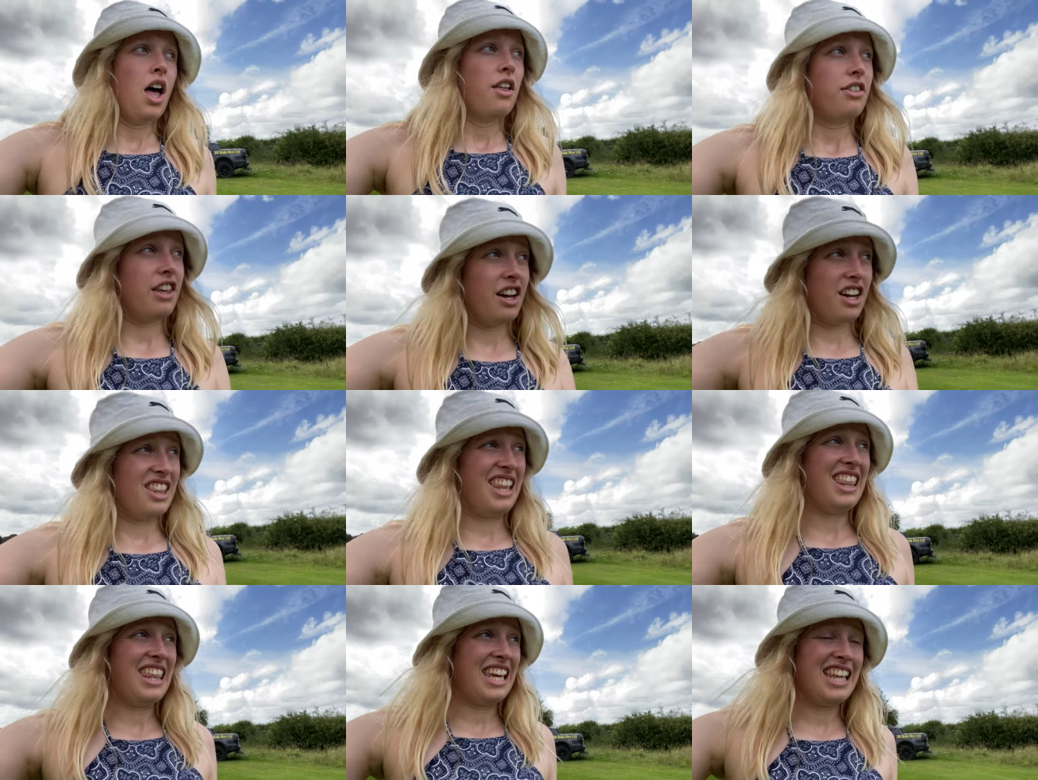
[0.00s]
The
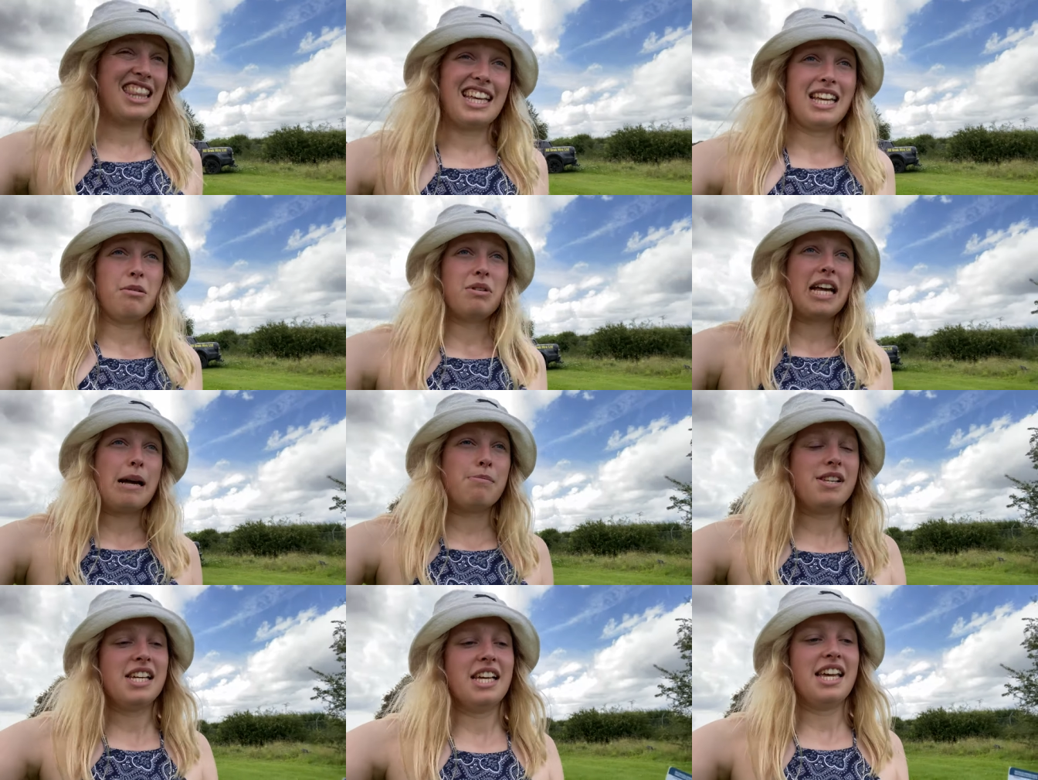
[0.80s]
other thing that keeps
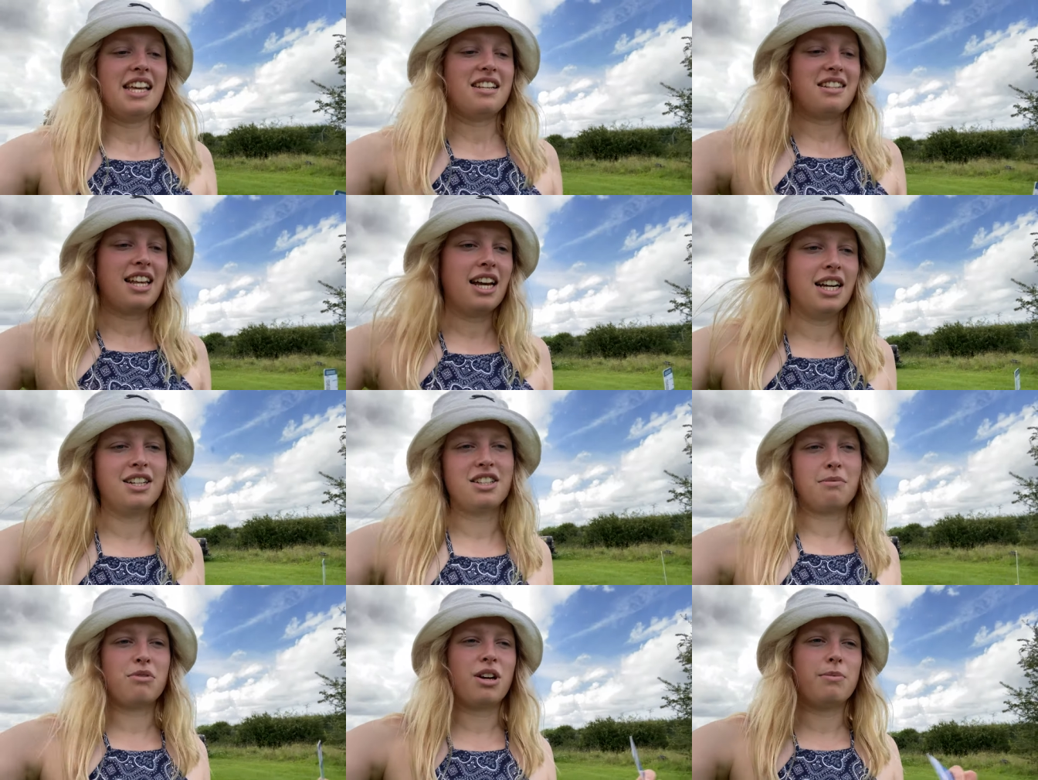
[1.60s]
happening is
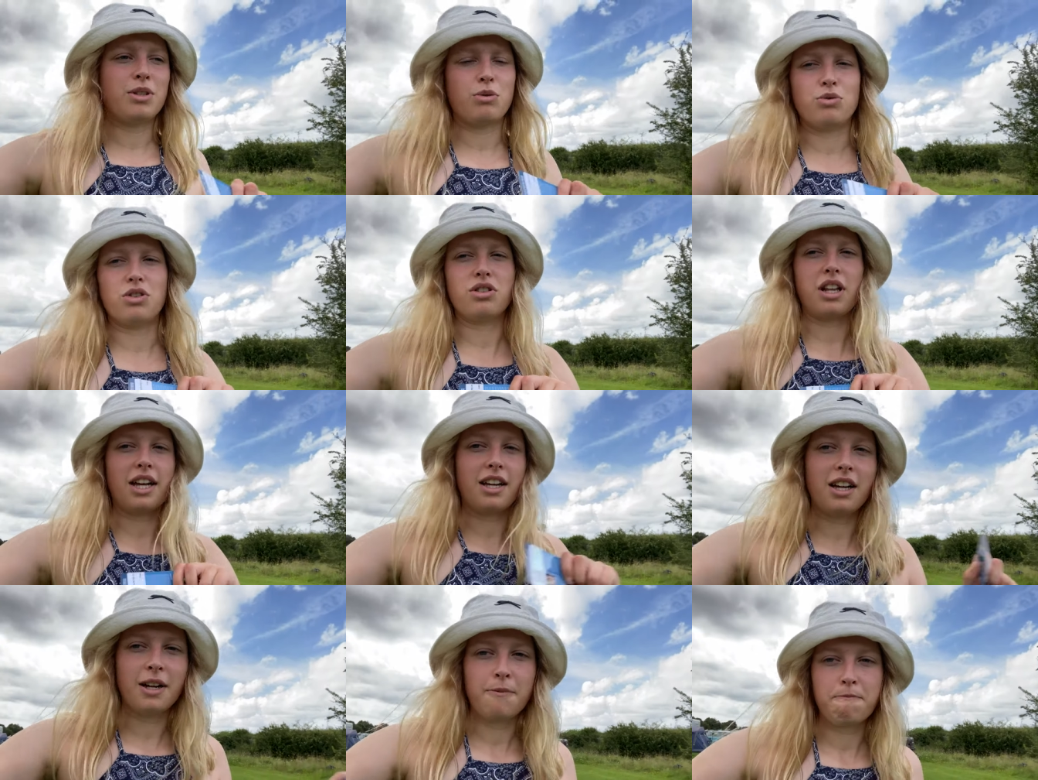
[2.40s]
sometimes it will just
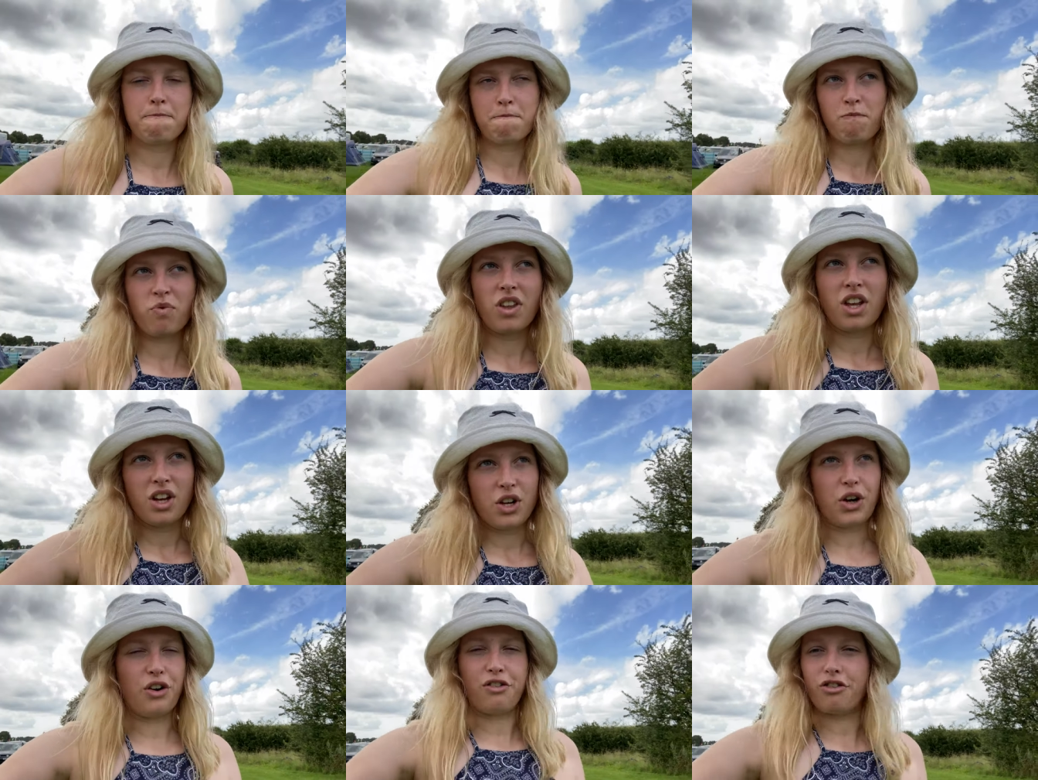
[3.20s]
like
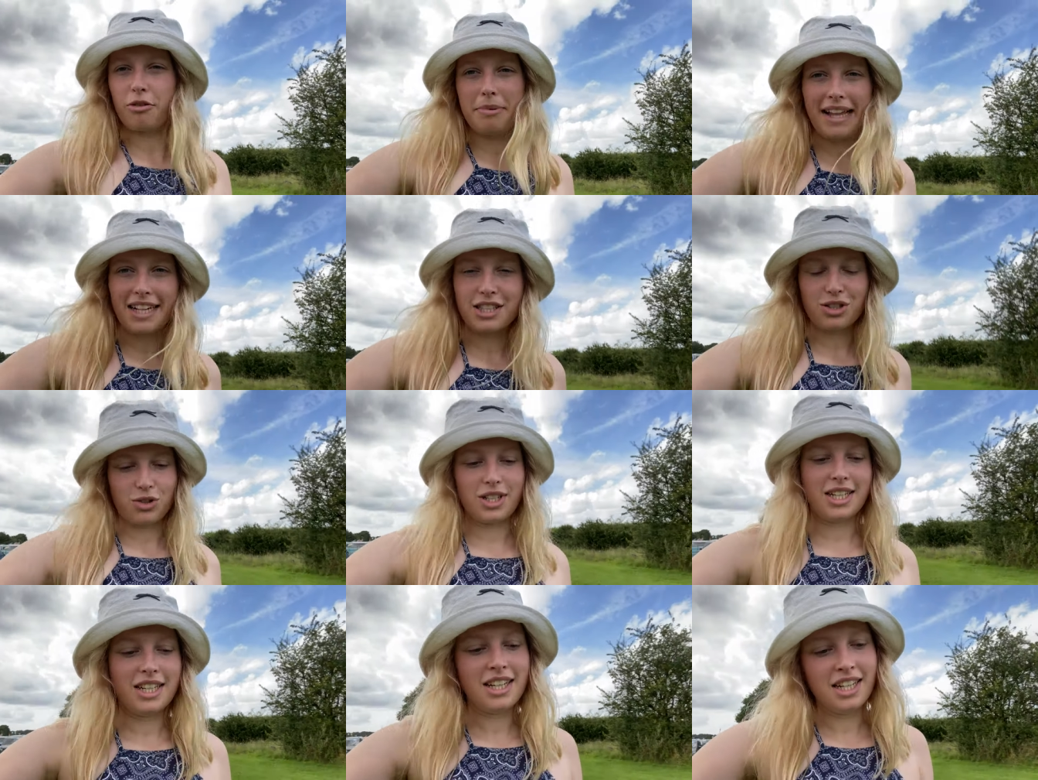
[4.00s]
go for a black
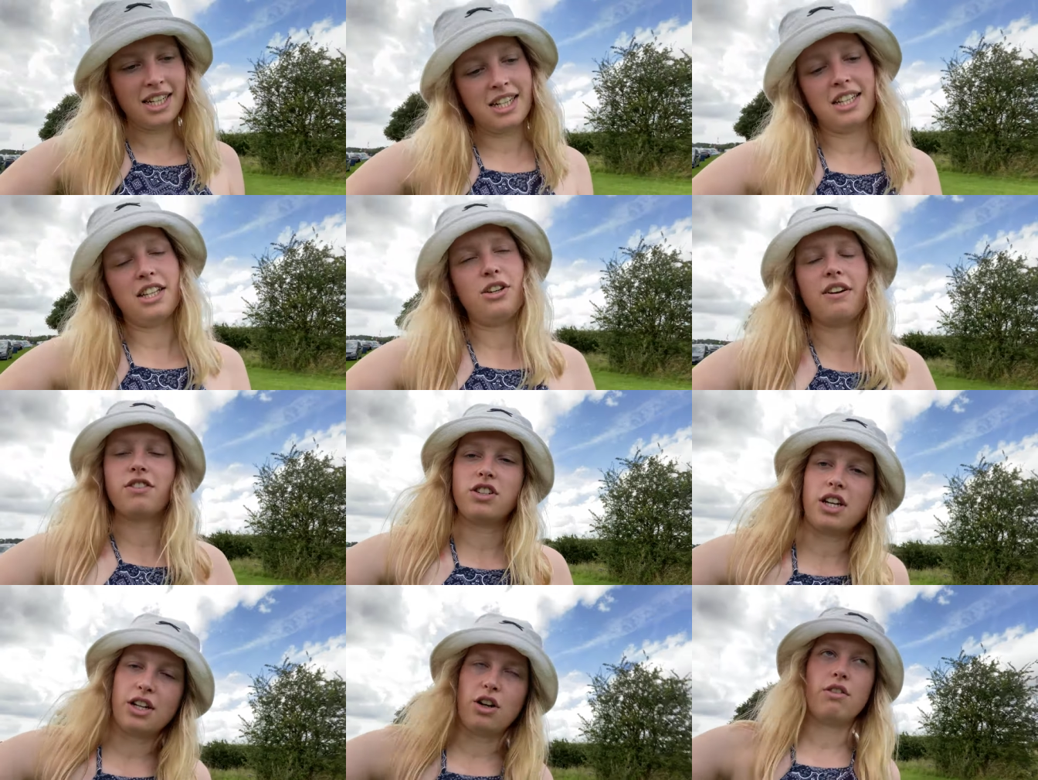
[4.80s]
screen and then you have to
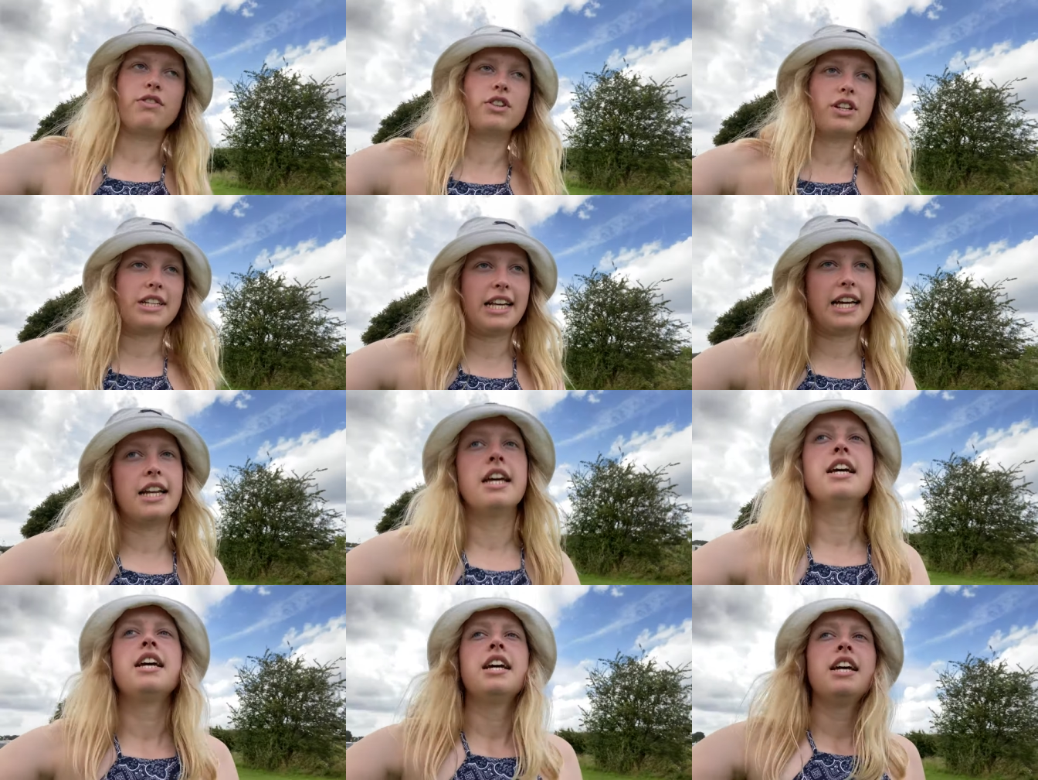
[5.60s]
turn it off and on again
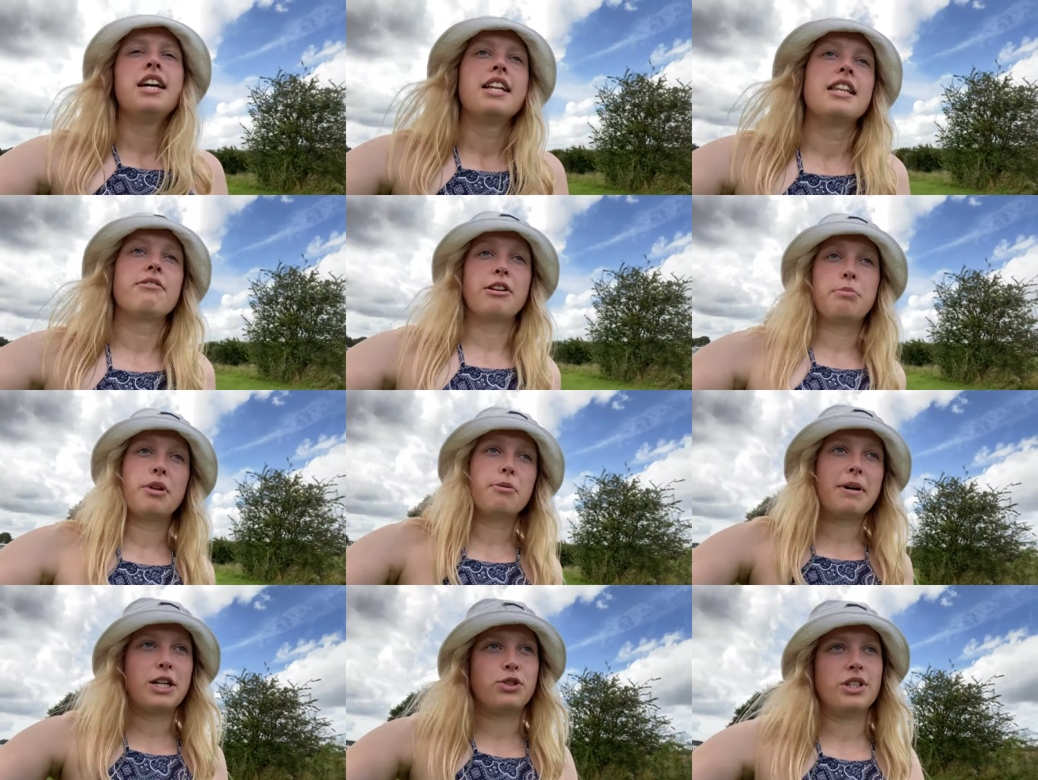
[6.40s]
and then re put the
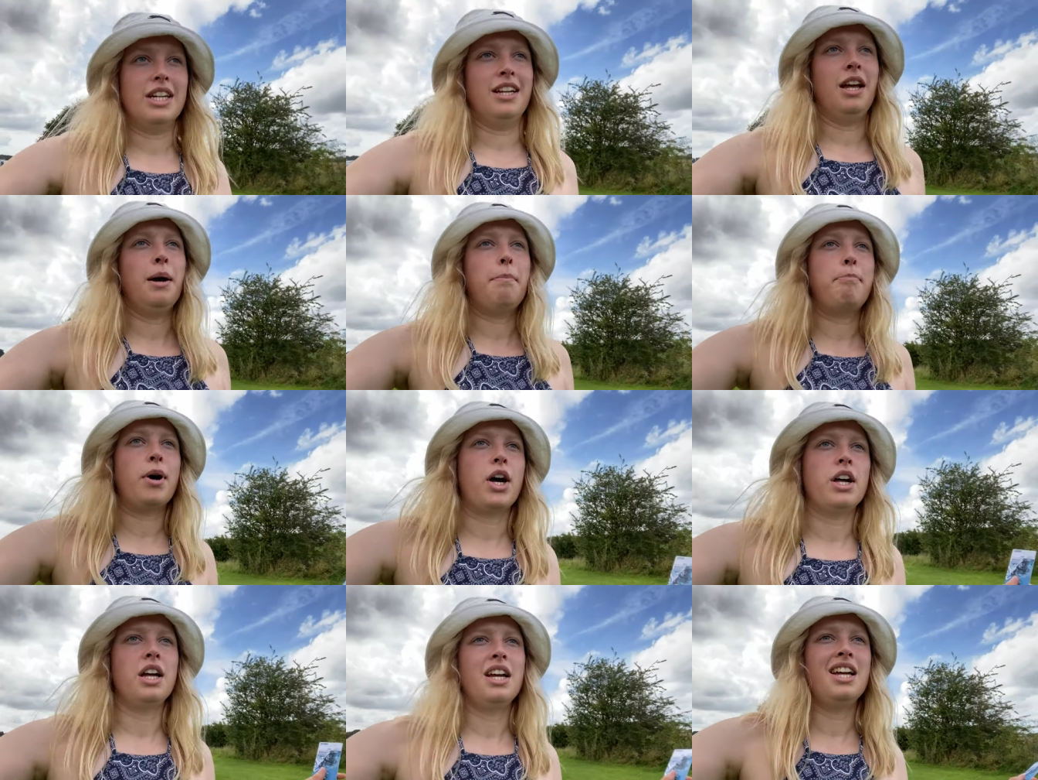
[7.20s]
battery in.
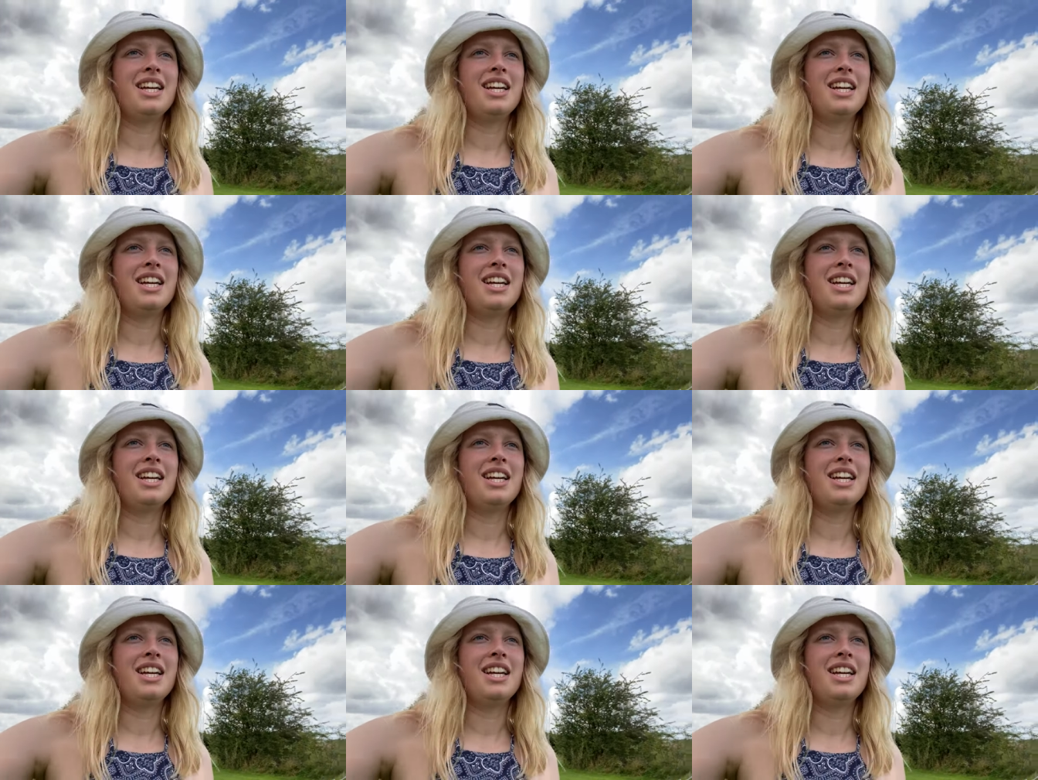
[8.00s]
But